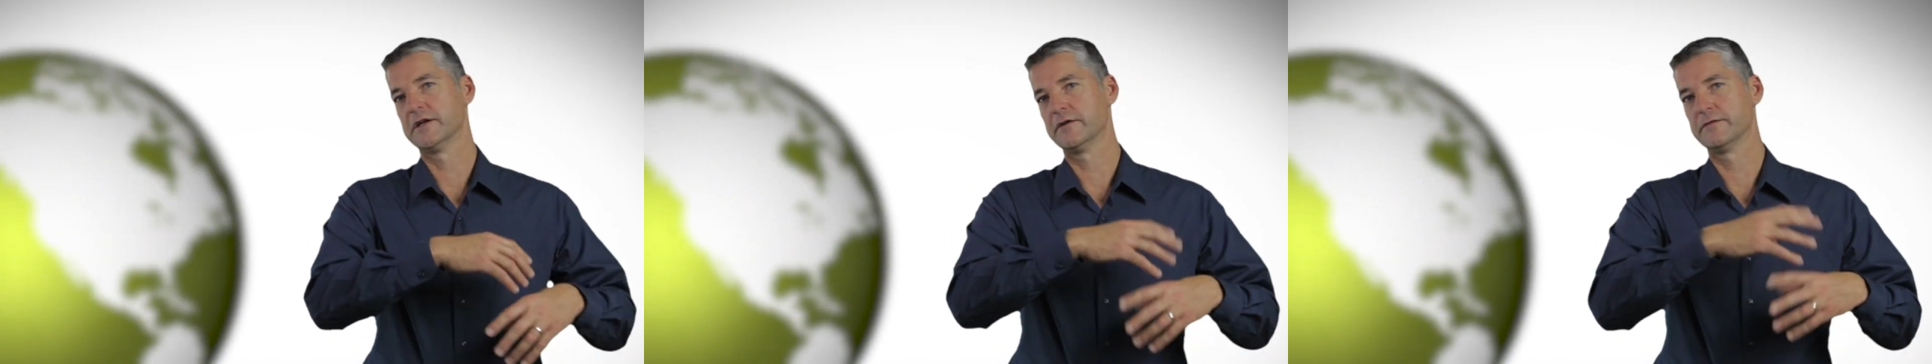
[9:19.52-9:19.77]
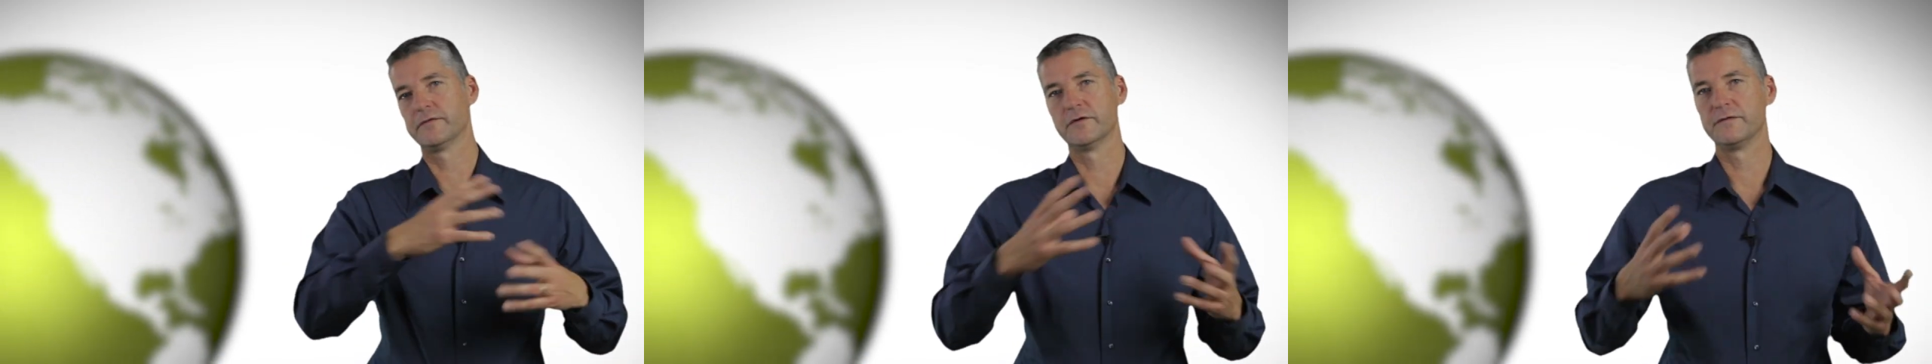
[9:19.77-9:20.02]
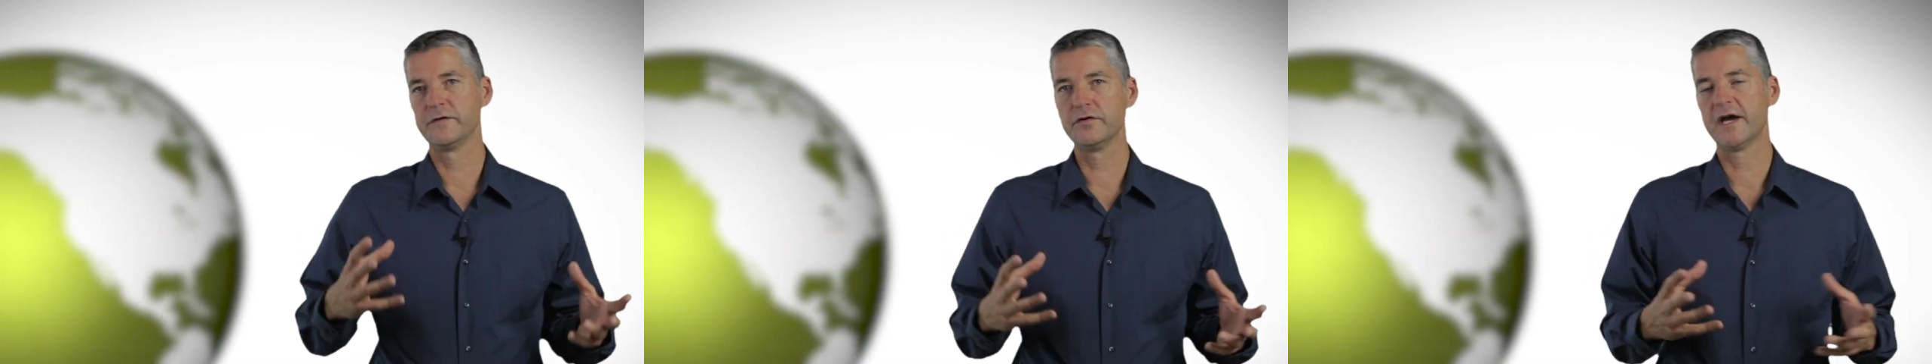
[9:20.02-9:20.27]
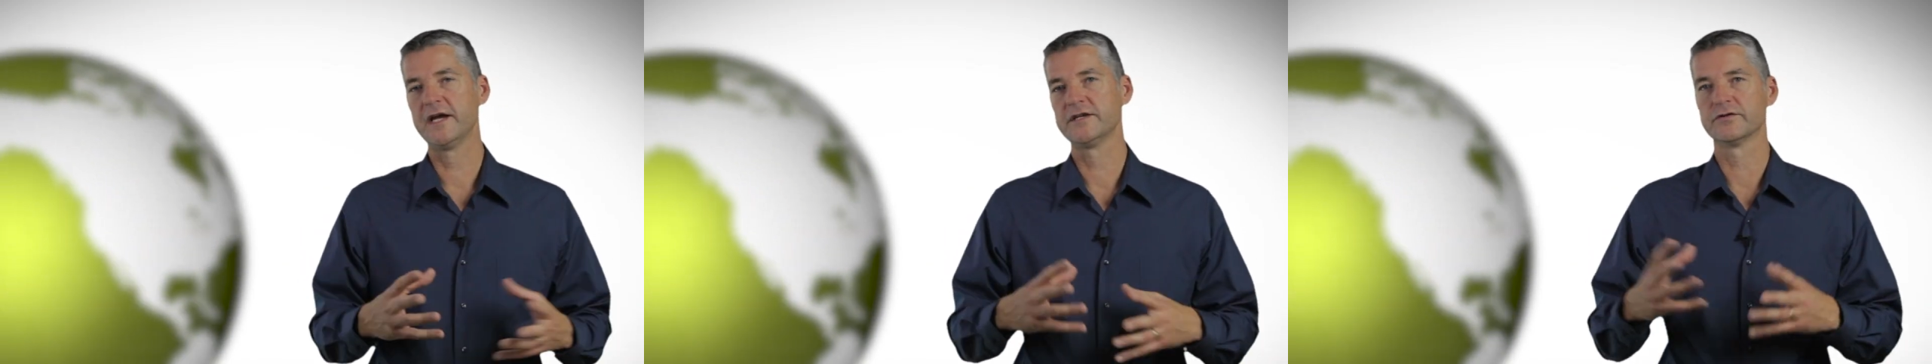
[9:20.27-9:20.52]
for a few
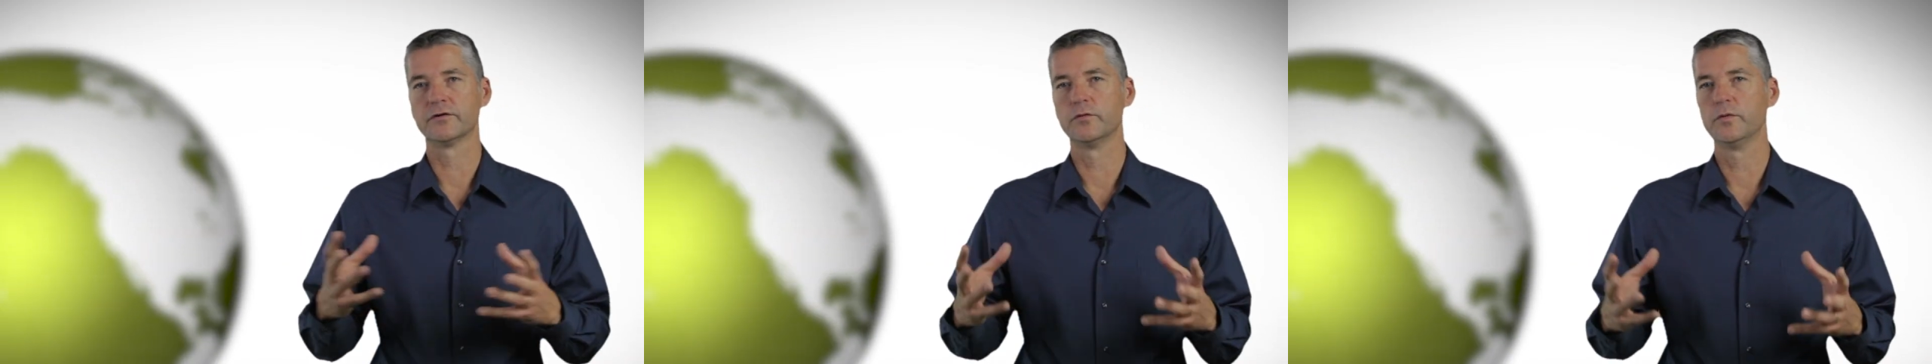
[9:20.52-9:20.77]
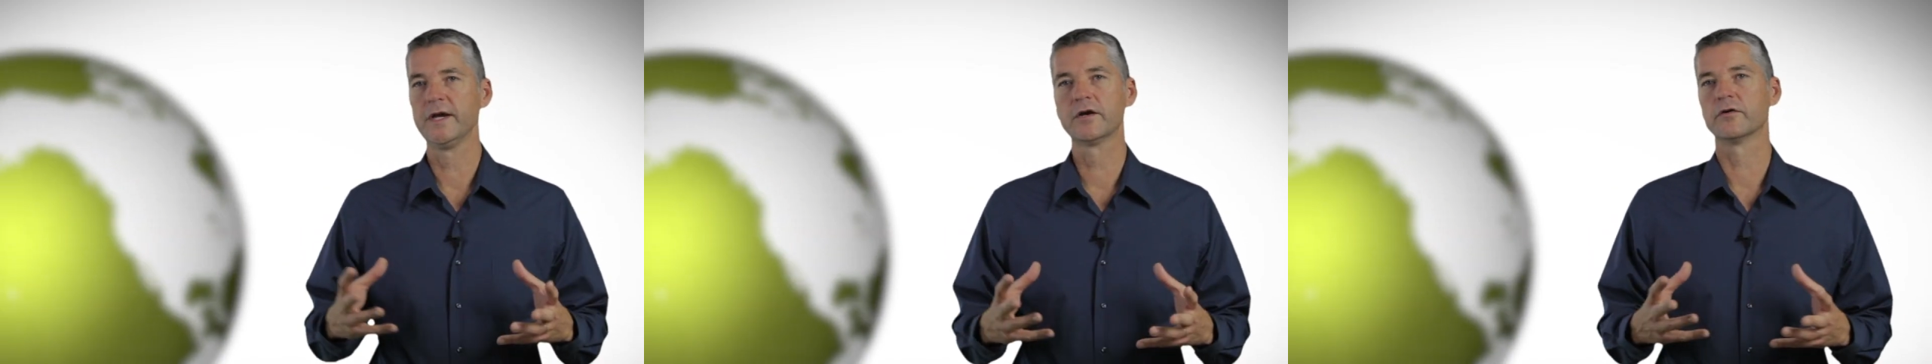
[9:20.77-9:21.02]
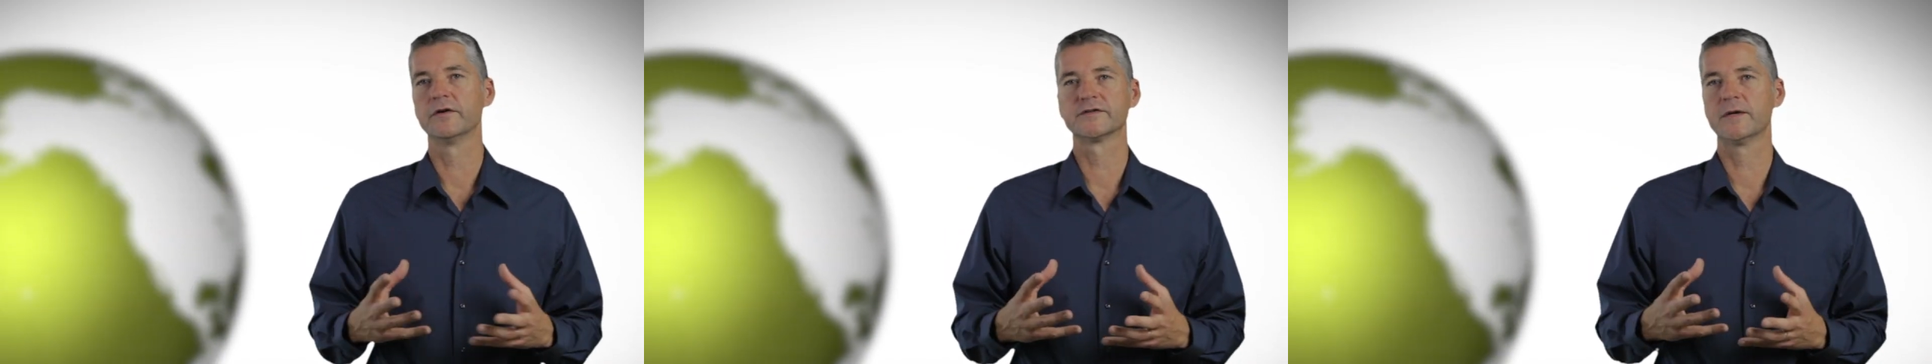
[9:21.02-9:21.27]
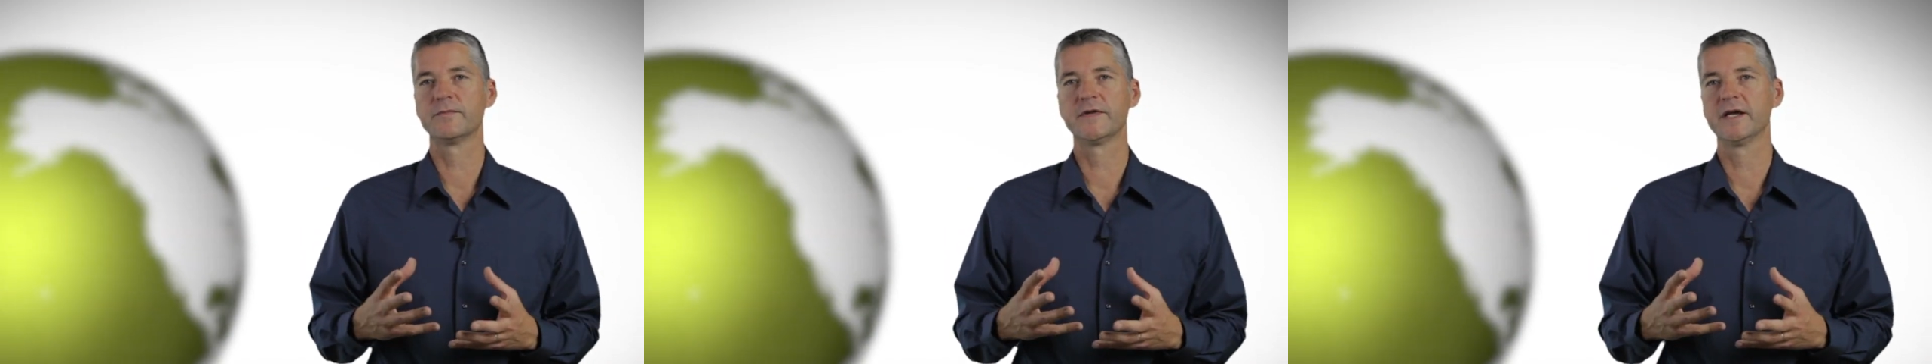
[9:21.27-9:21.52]
days or a week or
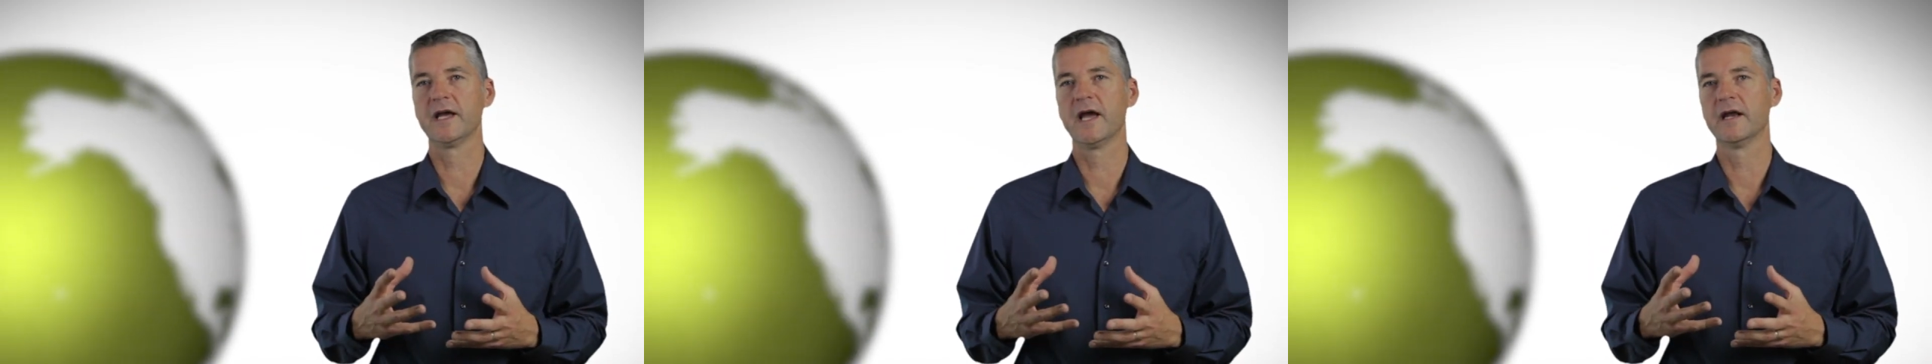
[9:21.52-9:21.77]
something,